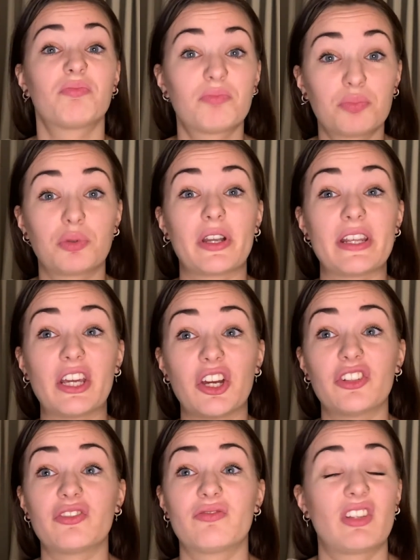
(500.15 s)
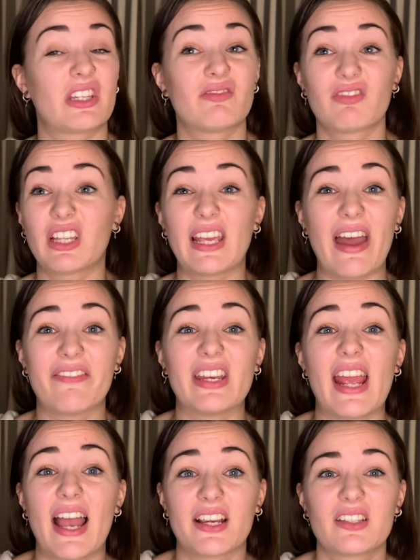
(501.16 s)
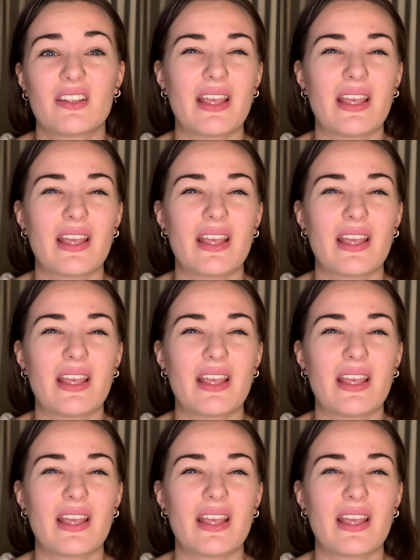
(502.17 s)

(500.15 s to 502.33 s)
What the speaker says: pretty good, doesn't really have any accents.